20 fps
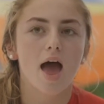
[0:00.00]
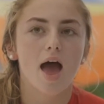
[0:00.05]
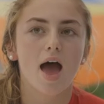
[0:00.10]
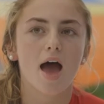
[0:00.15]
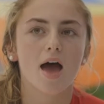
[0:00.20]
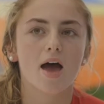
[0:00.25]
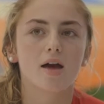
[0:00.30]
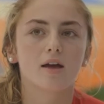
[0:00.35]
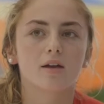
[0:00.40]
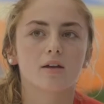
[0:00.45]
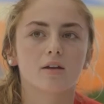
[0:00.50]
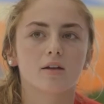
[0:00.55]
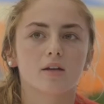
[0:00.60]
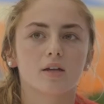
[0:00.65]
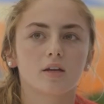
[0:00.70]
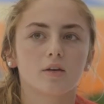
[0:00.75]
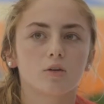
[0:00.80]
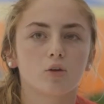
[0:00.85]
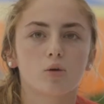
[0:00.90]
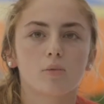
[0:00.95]
And
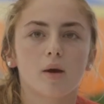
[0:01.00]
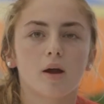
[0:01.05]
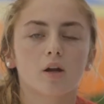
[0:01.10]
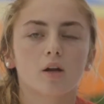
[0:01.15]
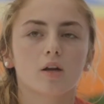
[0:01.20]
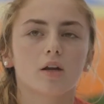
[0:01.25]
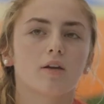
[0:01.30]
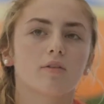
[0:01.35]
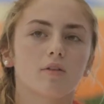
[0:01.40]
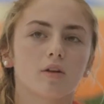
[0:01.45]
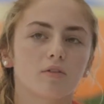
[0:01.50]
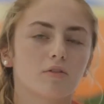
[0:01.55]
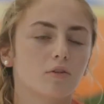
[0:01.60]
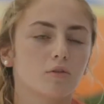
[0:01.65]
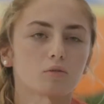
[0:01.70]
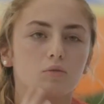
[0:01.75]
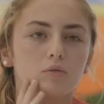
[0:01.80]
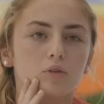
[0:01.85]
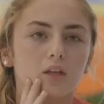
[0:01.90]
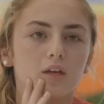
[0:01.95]
no matter, even if
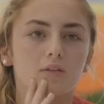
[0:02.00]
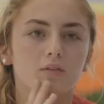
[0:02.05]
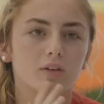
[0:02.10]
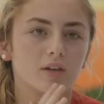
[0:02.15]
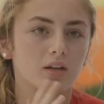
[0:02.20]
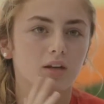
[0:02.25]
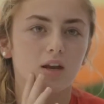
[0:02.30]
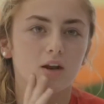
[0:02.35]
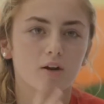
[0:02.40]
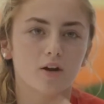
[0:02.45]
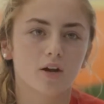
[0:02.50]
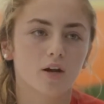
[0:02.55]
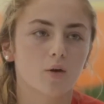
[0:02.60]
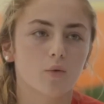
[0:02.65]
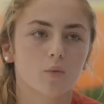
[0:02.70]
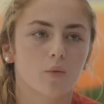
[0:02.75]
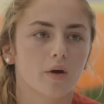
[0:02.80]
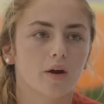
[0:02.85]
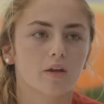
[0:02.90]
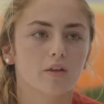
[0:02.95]
you live in an area
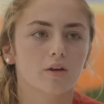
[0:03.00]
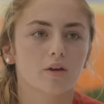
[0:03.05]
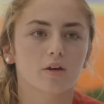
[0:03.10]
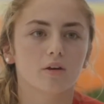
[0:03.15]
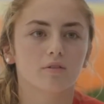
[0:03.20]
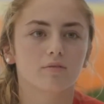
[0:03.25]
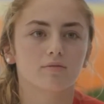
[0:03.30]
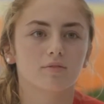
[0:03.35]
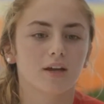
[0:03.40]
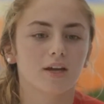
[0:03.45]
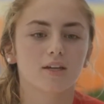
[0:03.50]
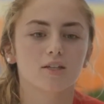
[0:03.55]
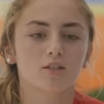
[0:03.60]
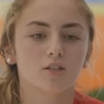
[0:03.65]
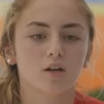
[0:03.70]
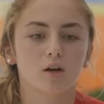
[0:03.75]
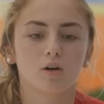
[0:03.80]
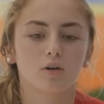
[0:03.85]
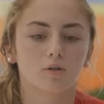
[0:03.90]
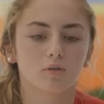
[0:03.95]
where there is
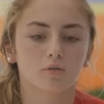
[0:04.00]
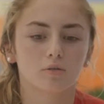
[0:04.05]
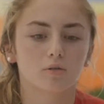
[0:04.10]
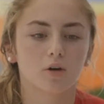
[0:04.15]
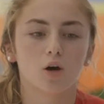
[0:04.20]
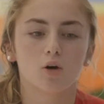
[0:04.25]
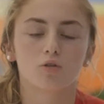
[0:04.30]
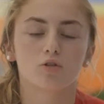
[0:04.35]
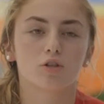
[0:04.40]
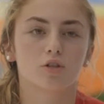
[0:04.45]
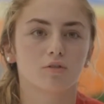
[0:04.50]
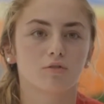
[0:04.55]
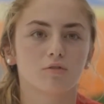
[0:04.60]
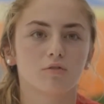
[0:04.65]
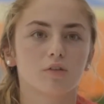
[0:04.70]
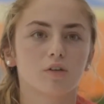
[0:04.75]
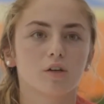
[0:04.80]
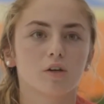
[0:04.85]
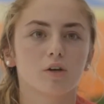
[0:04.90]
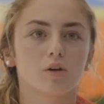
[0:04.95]
no ocean
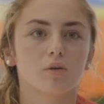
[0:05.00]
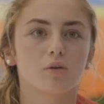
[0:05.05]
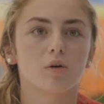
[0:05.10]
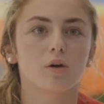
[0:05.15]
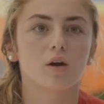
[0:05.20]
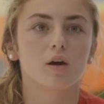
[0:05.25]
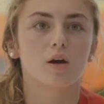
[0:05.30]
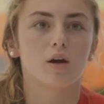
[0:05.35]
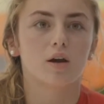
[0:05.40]
view,